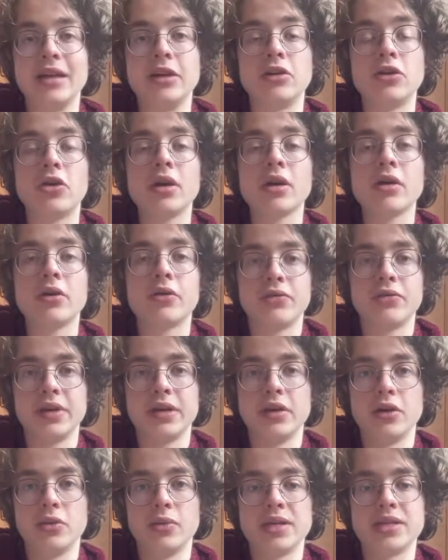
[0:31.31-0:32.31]
an earlier
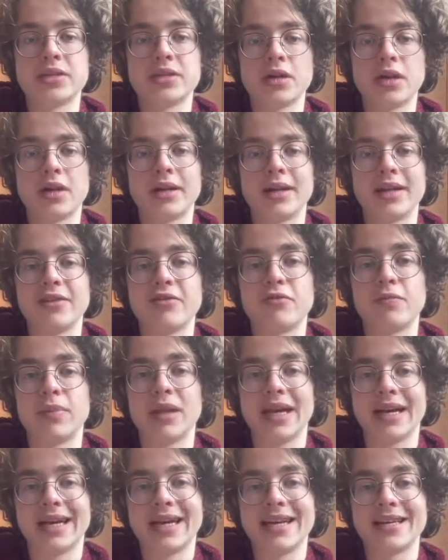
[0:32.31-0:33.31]
video we saw that if
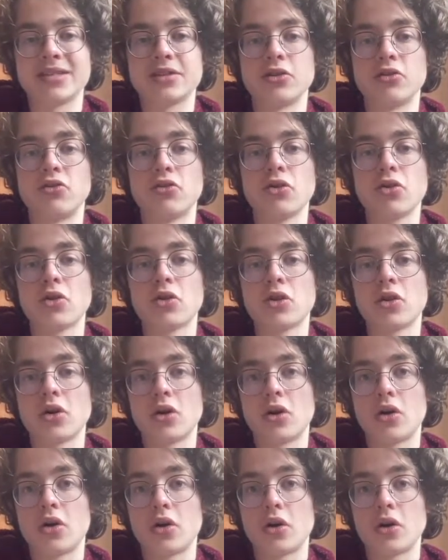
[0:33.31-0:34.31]
black has a rook
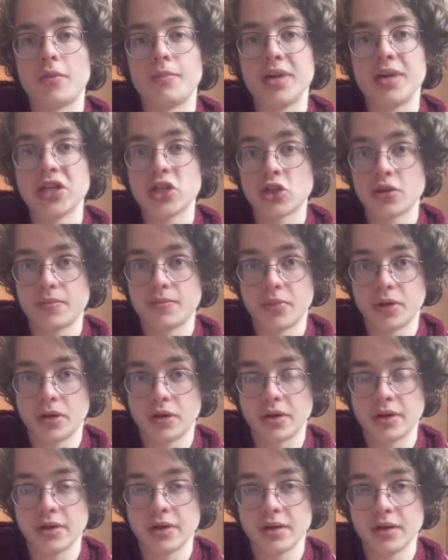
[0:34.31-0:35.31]
or a bishop
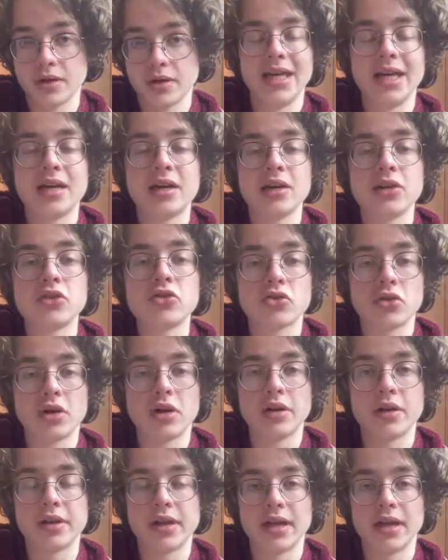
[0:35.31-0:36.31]
pawn, he can
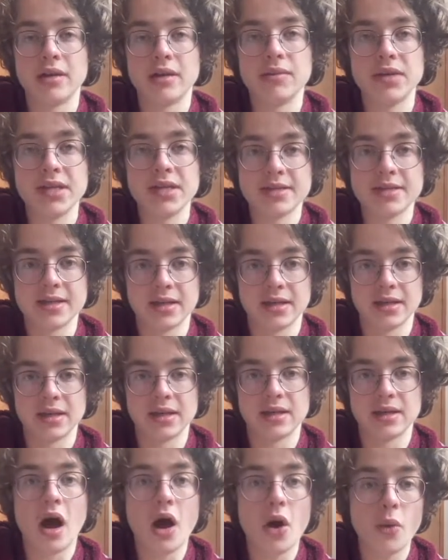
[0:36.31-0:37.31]
draw the game easily.
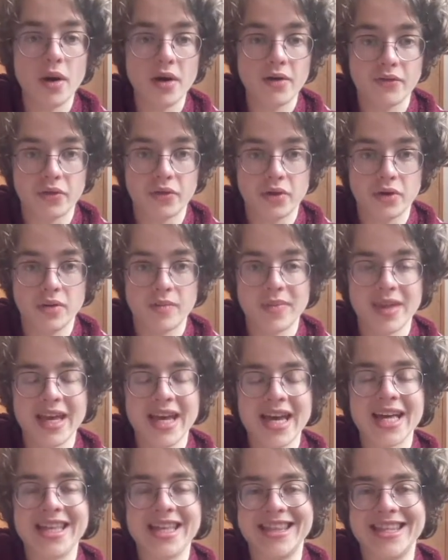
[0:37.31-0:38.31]
However,
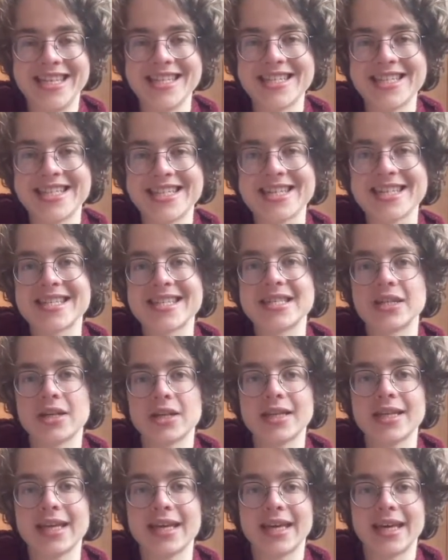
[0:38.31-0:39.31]
this is
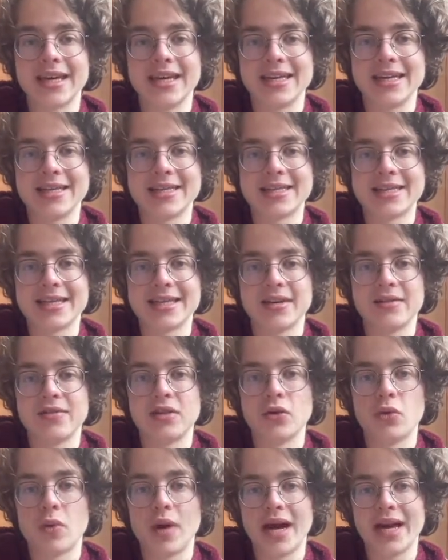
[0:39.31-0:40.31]
not the case if
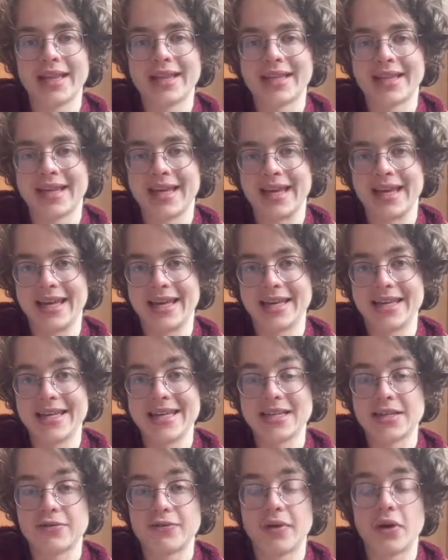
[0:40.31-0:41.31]
the white king
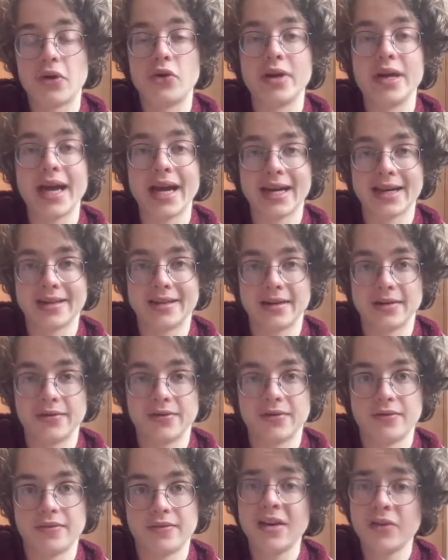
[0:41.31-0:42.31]
is very active.
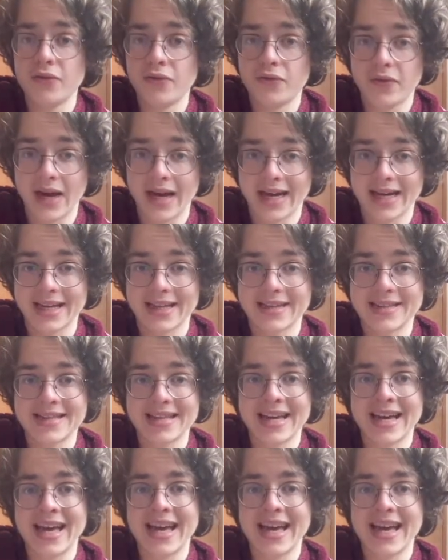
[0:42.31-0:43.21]
In fact,